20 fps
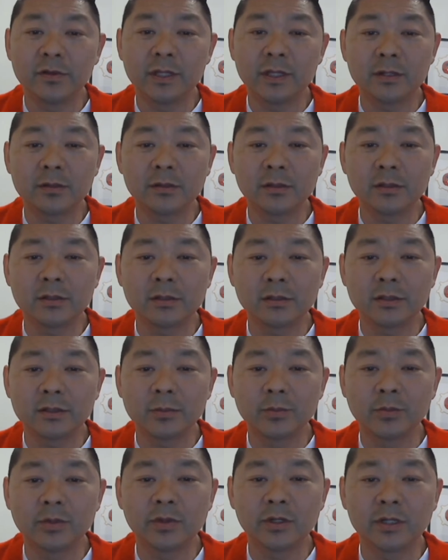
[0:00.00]
if you download
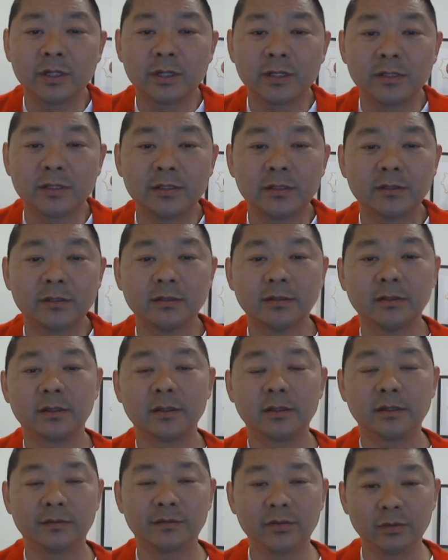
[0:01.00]
the booklet,
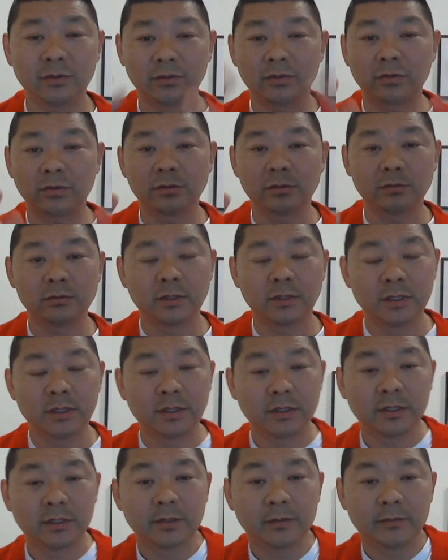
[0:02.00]
if you Google
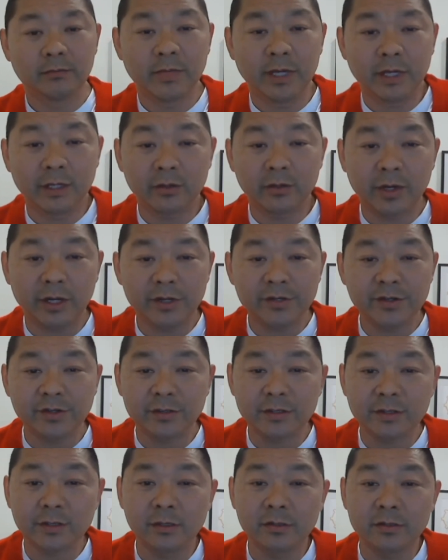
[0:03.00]

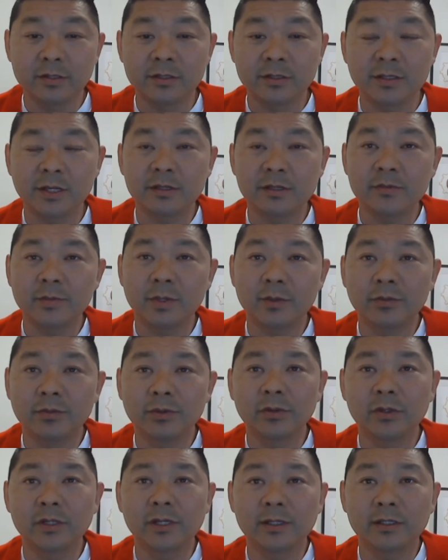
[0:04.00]
migration skills assessment
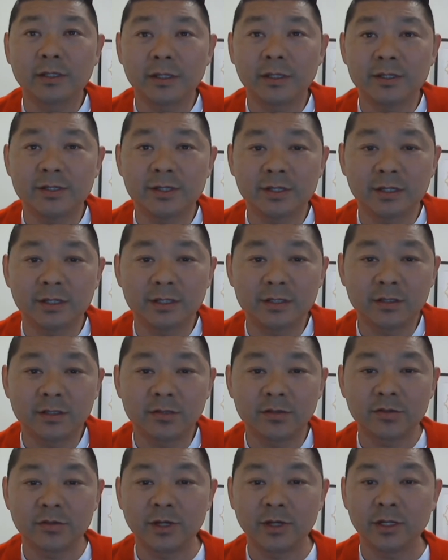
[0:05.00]
booklet, Engineers
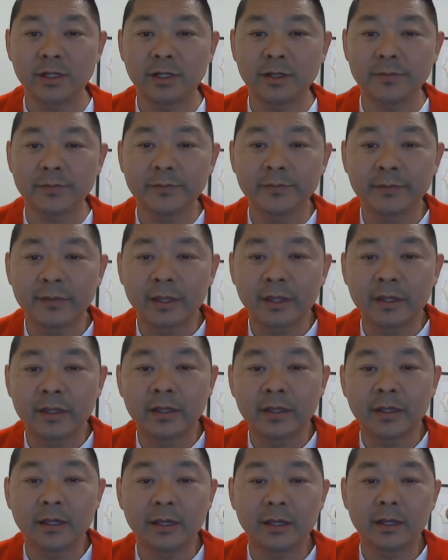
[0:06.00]
Australia,
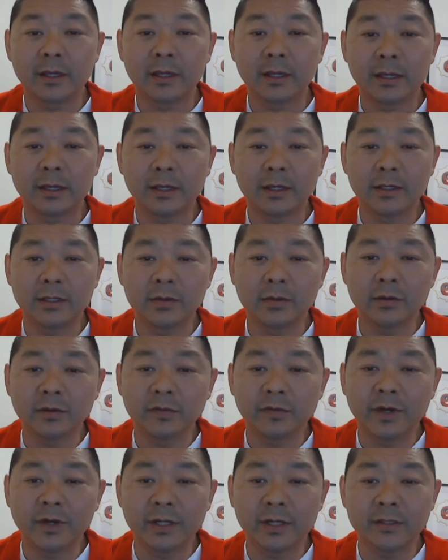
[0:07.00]
you
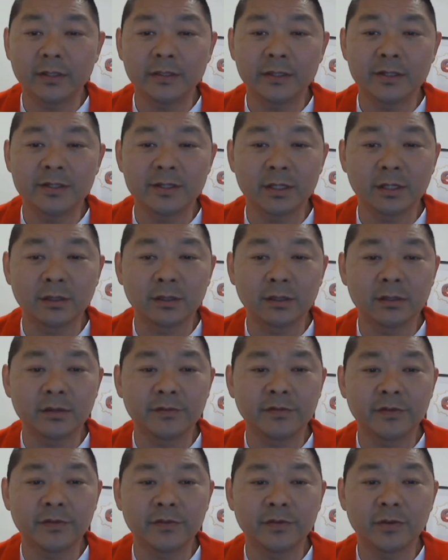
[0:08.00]
will find that there's a
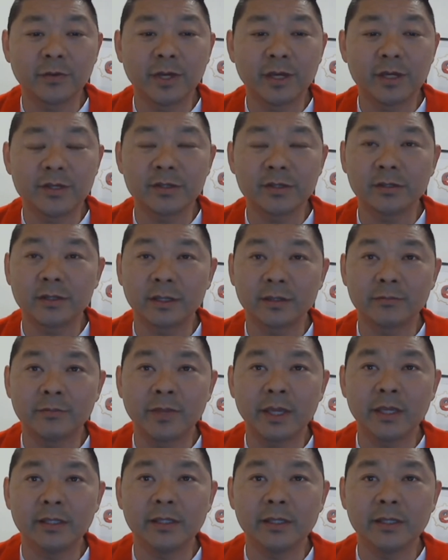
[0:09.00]
lot of information
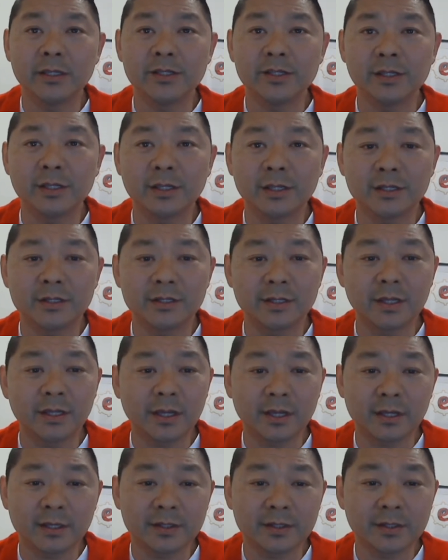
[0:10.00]
that many engineers,
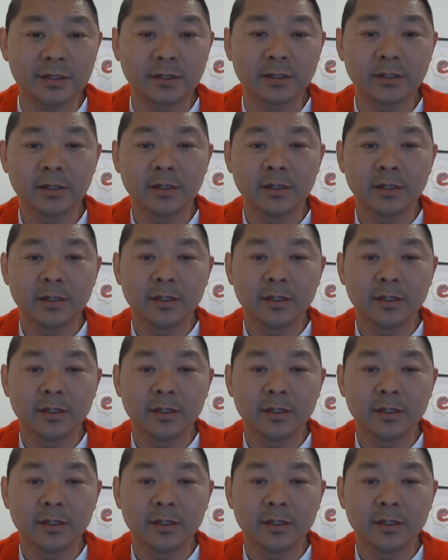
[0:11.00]
they ask